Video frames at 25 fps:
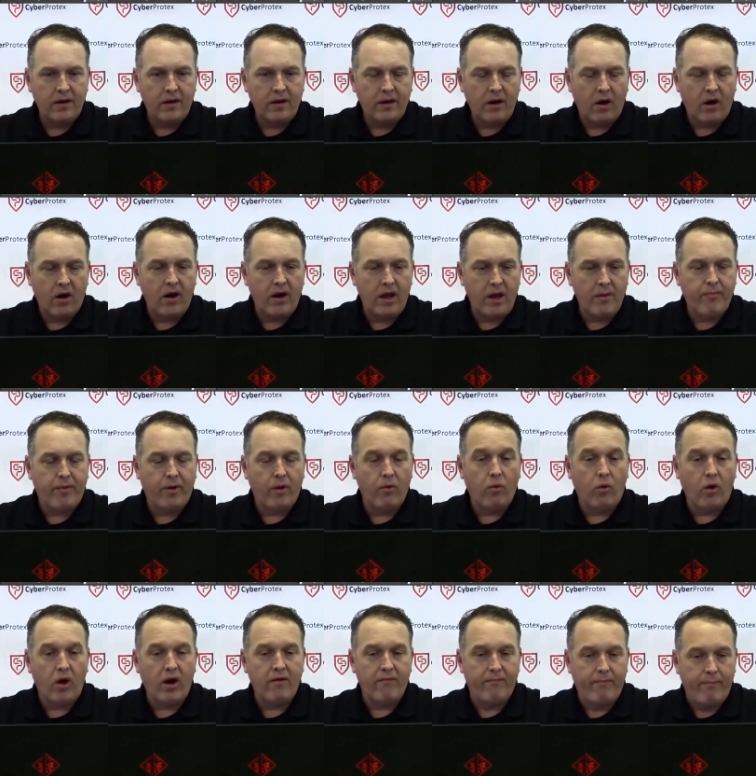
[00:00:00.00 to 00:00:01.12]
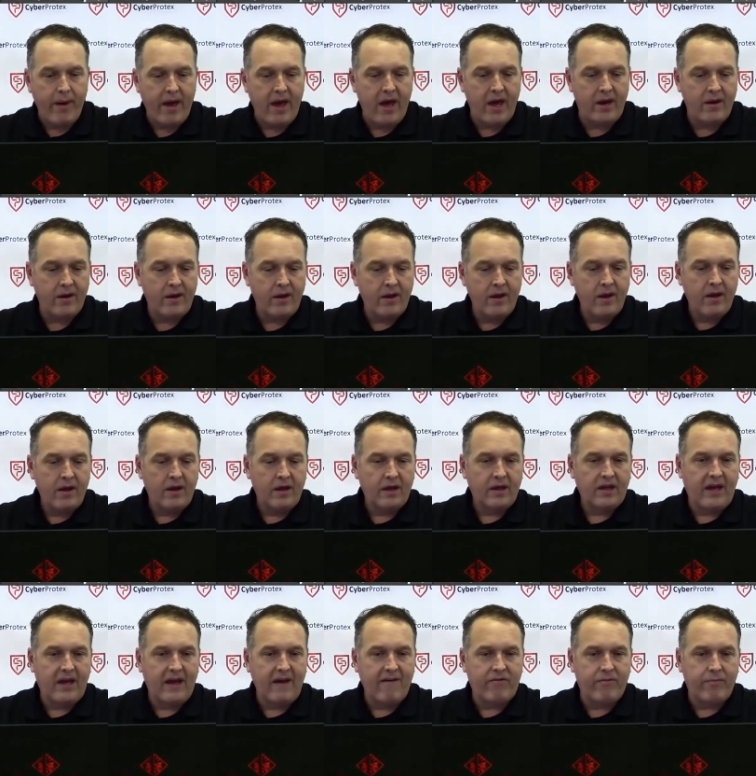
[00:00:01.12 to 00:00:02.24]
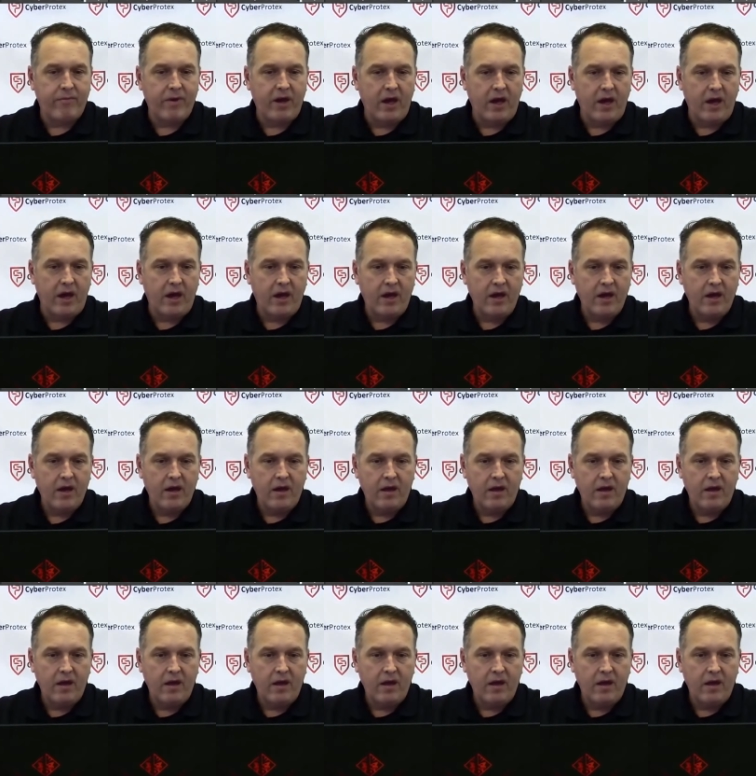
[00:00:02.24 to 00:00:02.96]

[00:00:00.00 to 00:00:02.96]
or input one of Ben gives me